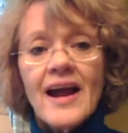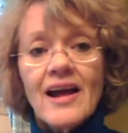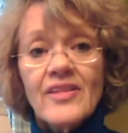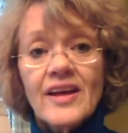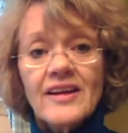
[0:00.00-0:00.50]

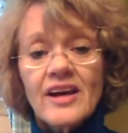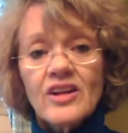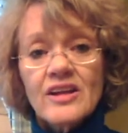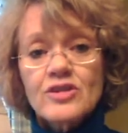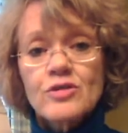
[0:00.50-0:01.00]
and then
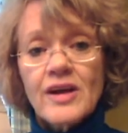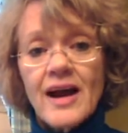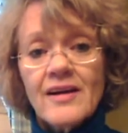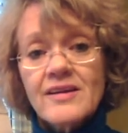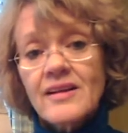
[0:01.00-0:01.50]
unless you
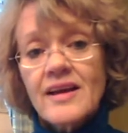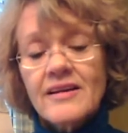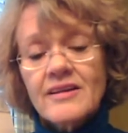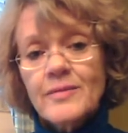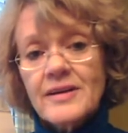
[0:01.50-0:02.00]
calculate
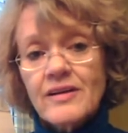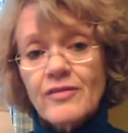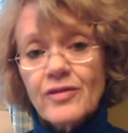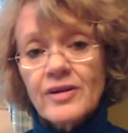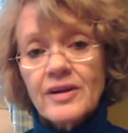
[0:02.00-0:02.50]
it to be
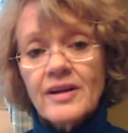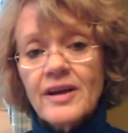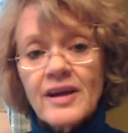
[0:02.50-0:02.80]
different,